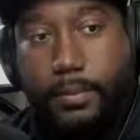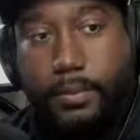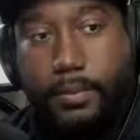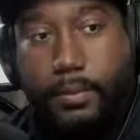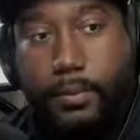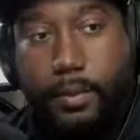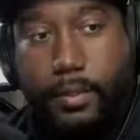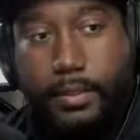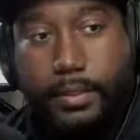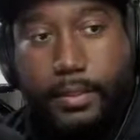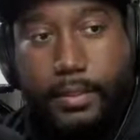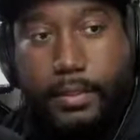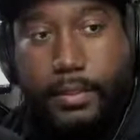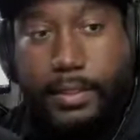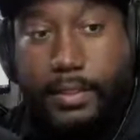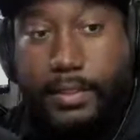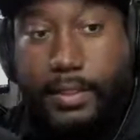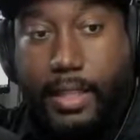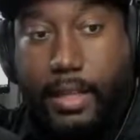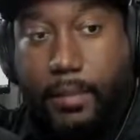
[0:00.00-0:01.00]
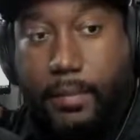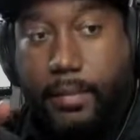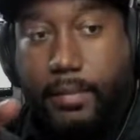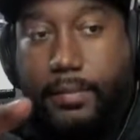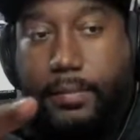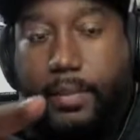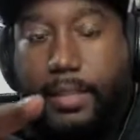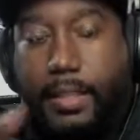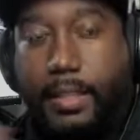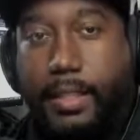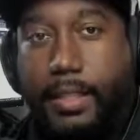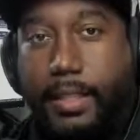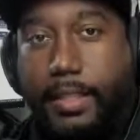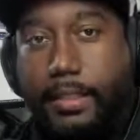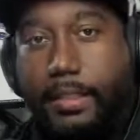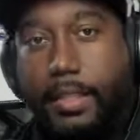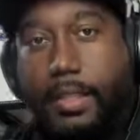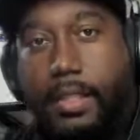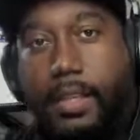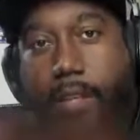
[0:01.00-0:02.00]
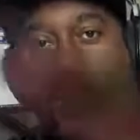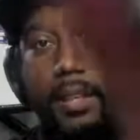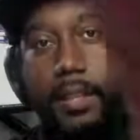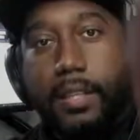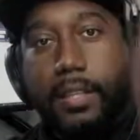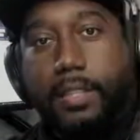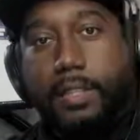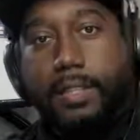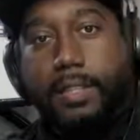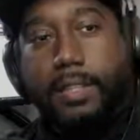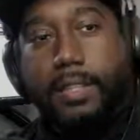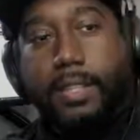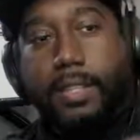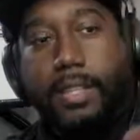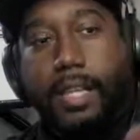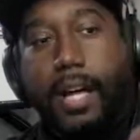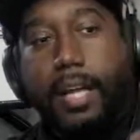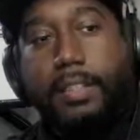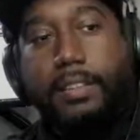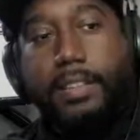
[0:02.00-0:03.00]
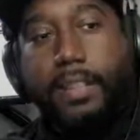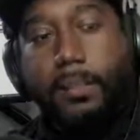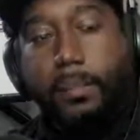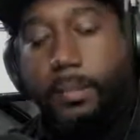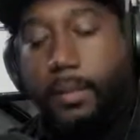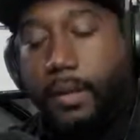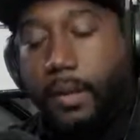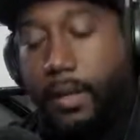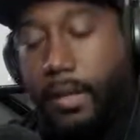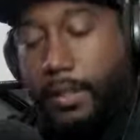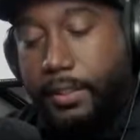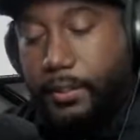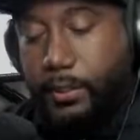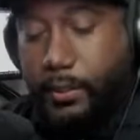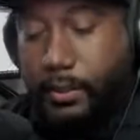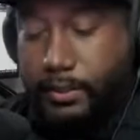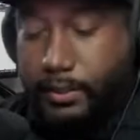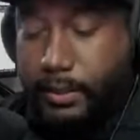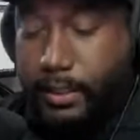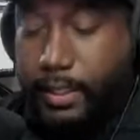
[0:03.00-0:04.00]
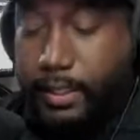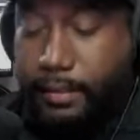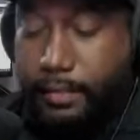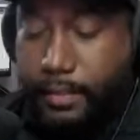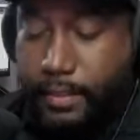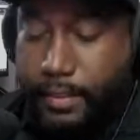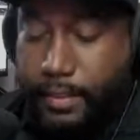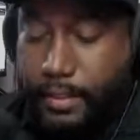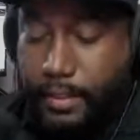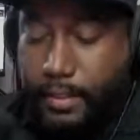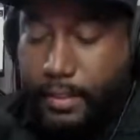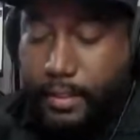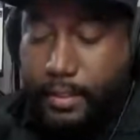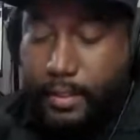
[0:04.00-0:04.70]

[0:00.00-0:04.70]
where is it? This camera. This is the Logitech Brio. I do also have the